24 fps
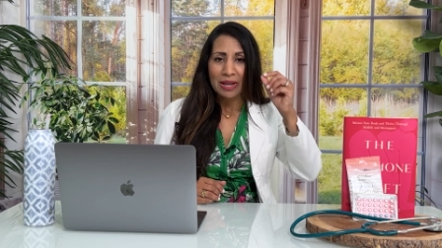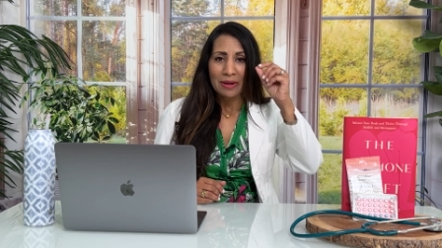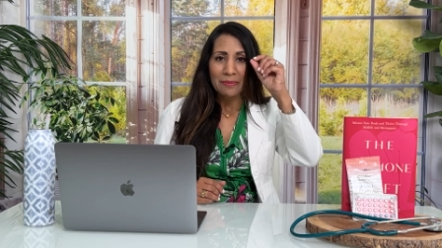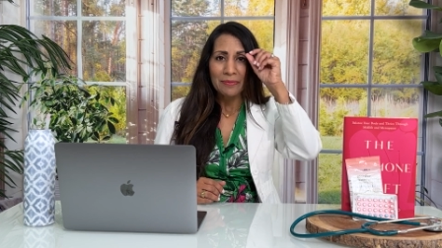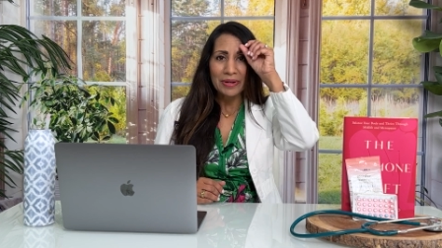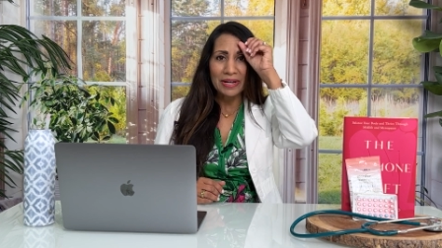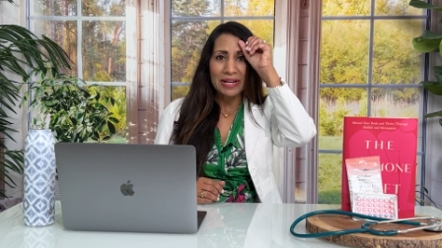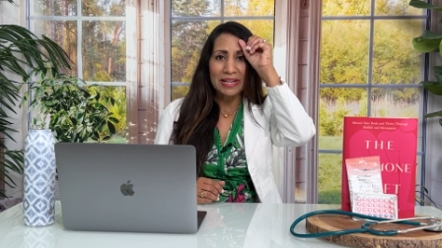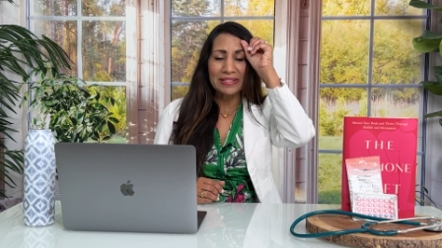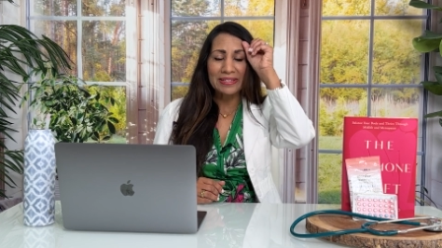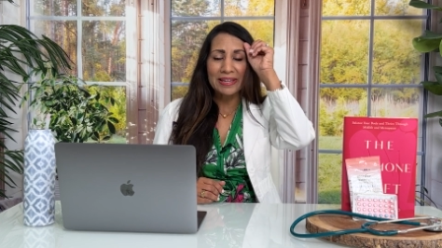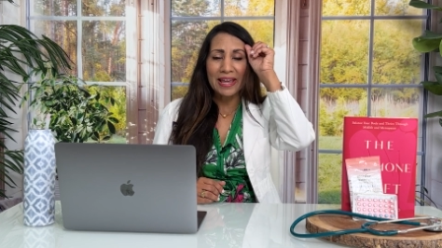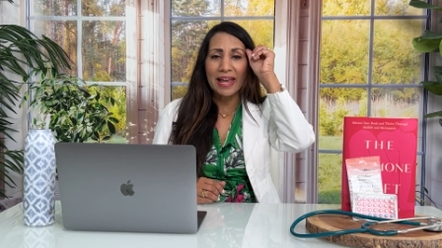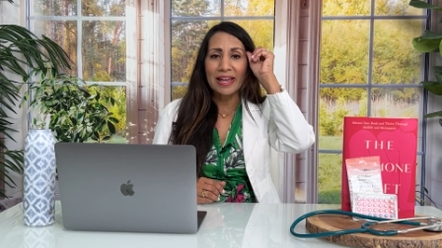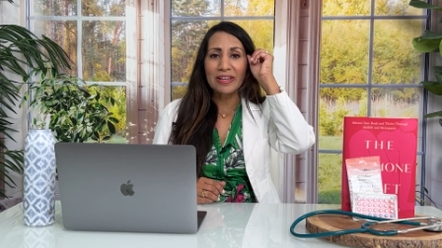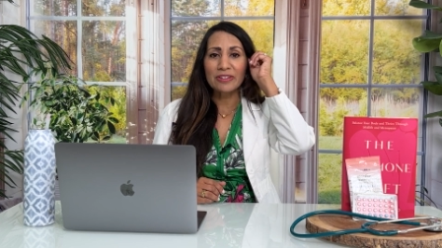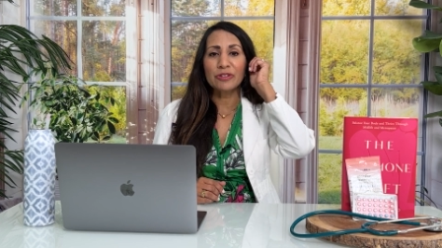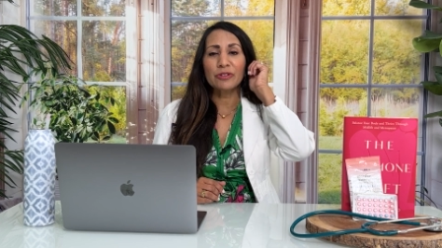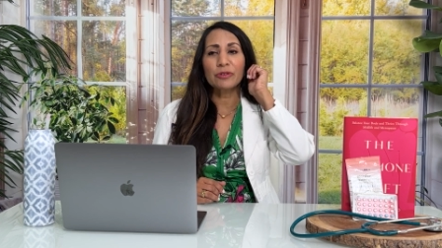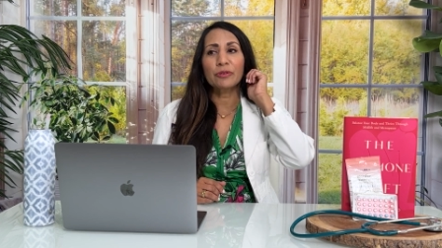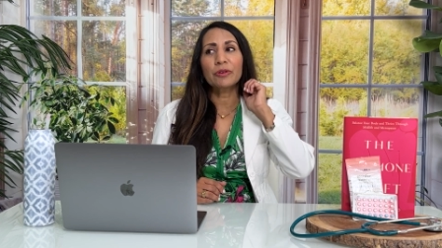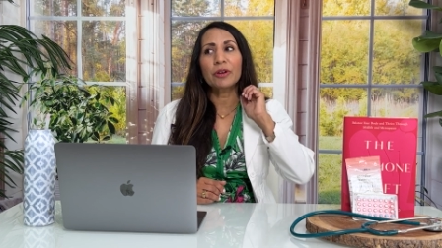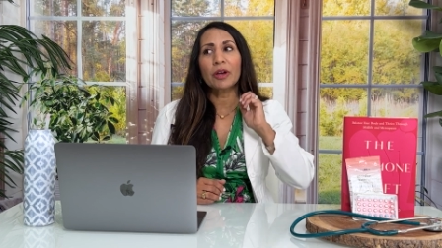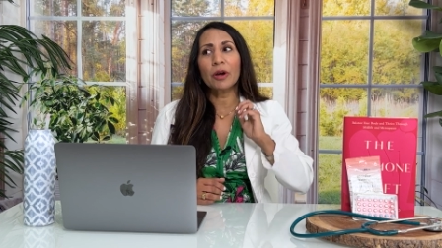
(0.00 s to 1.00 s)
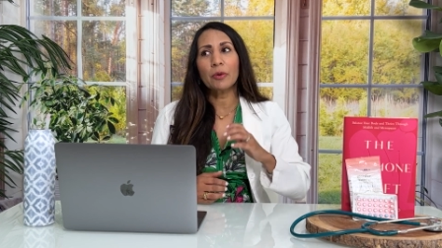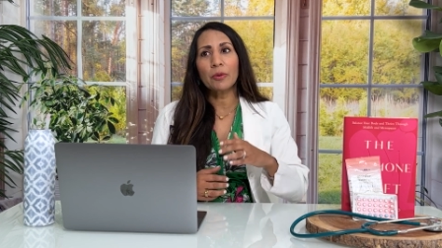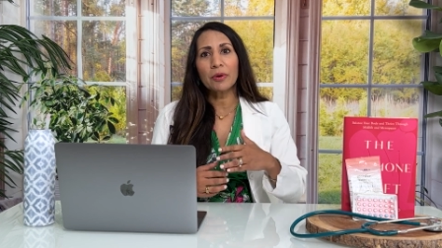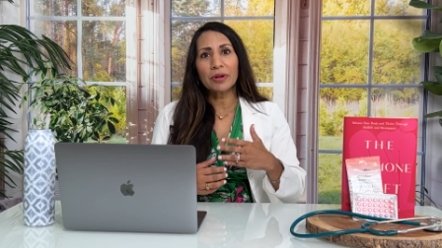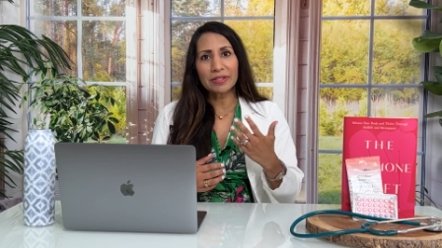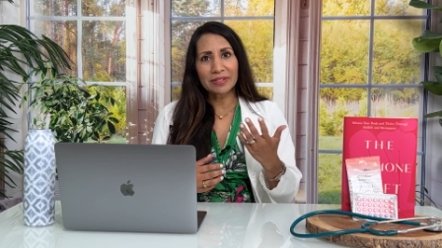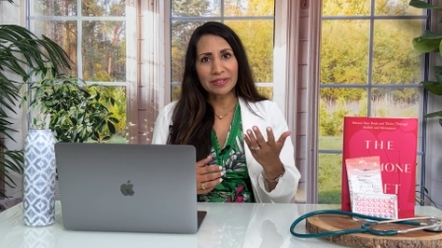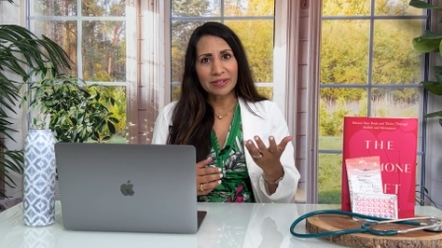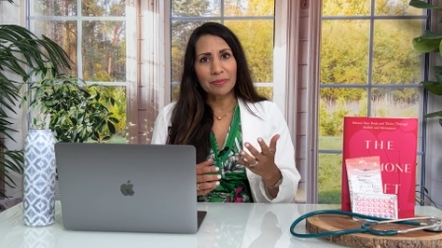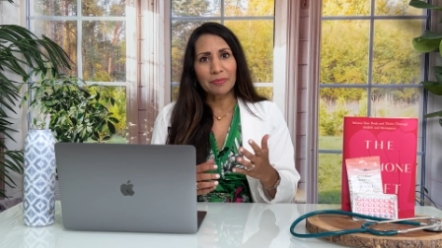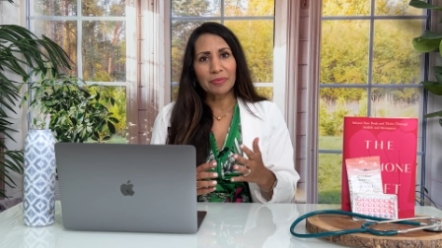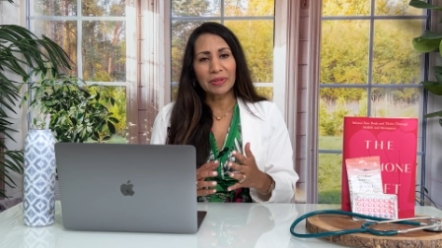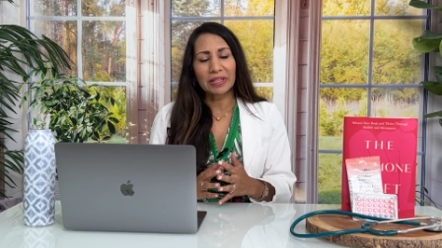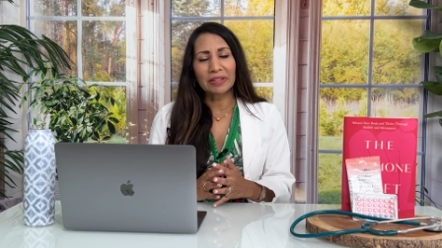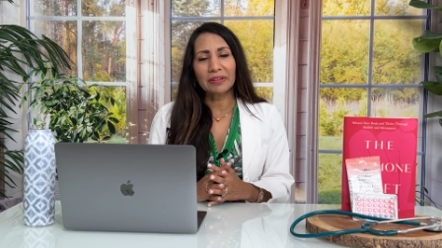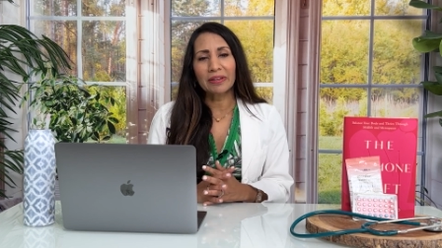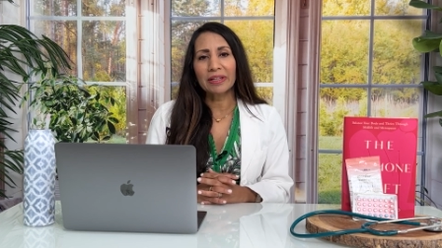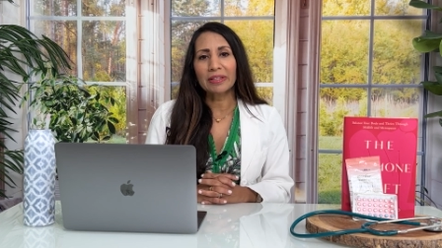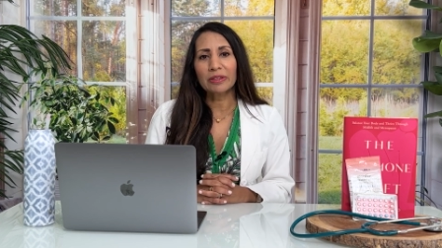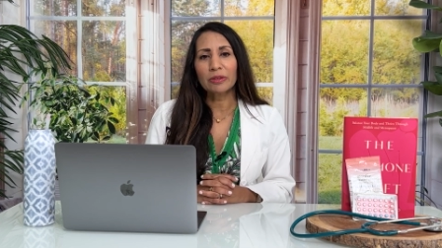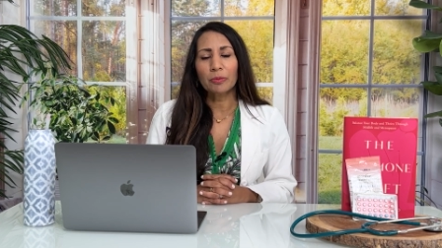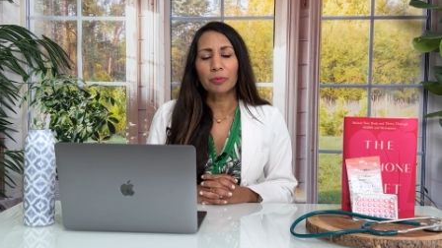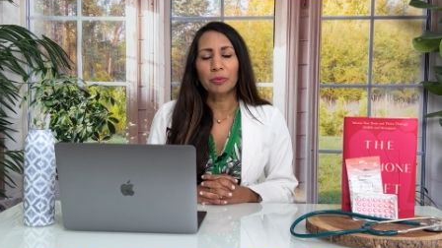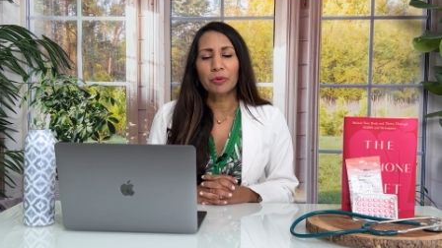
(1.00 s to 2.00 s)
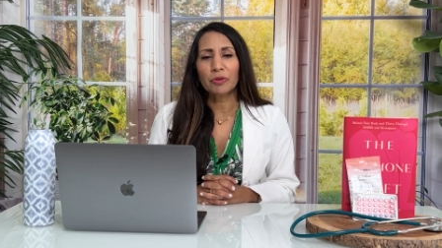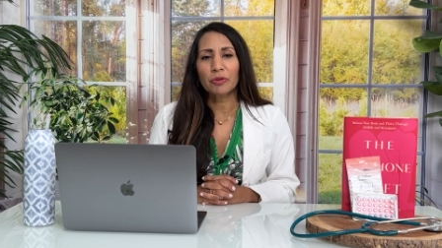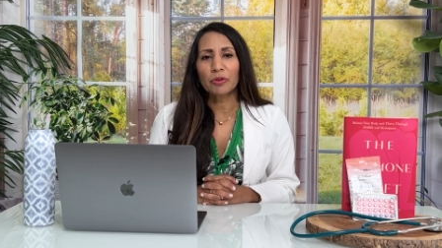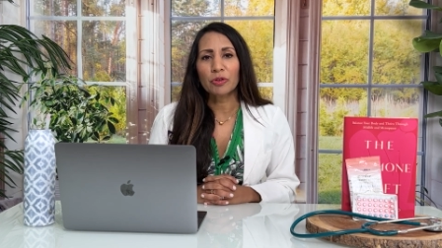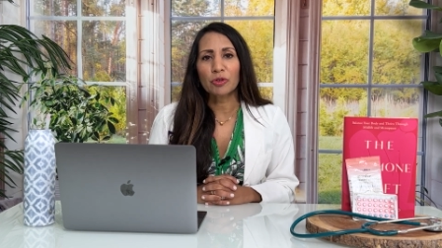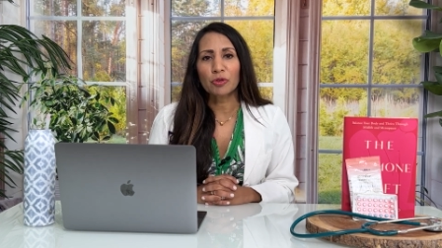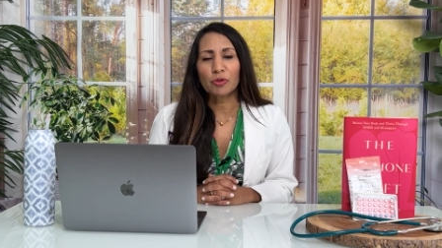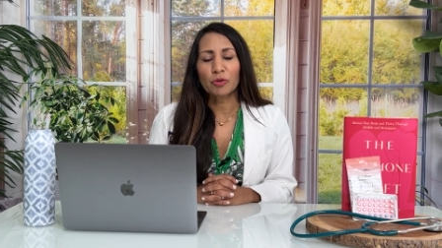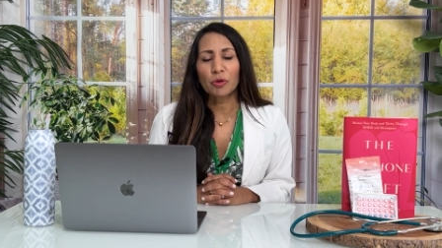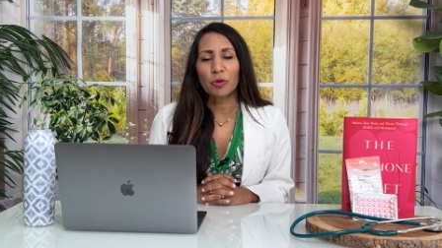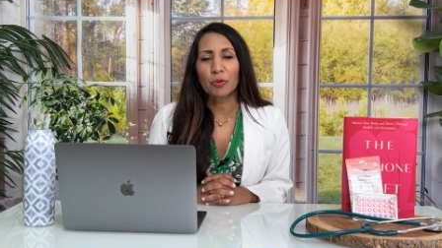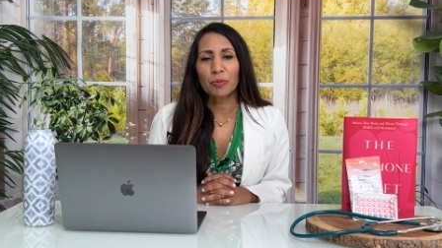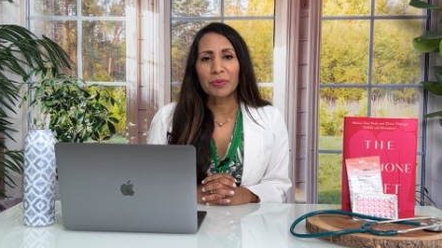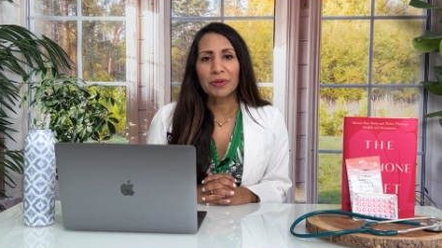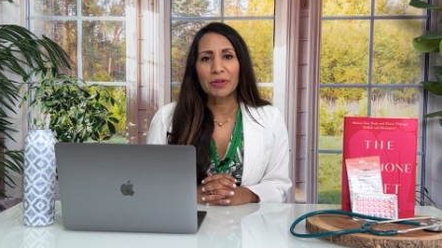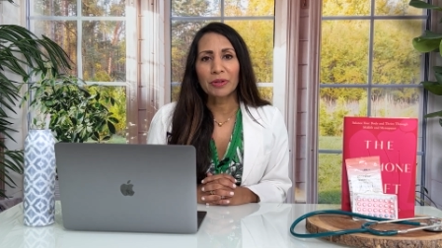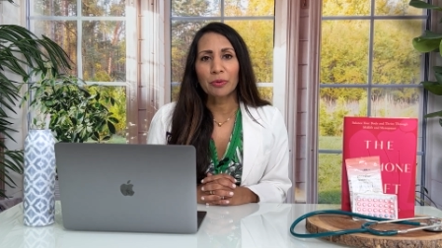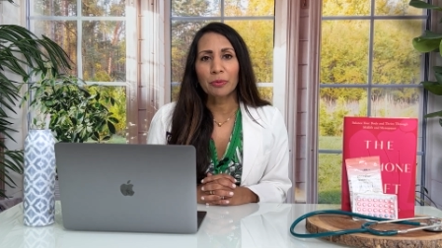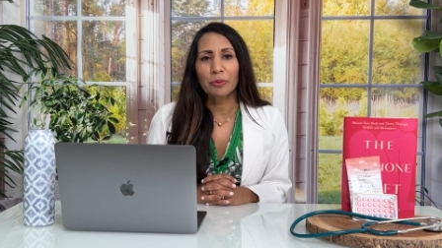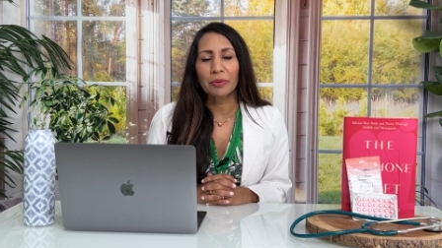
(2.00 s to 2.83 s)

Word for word: Because as you go on something like the birth control pill,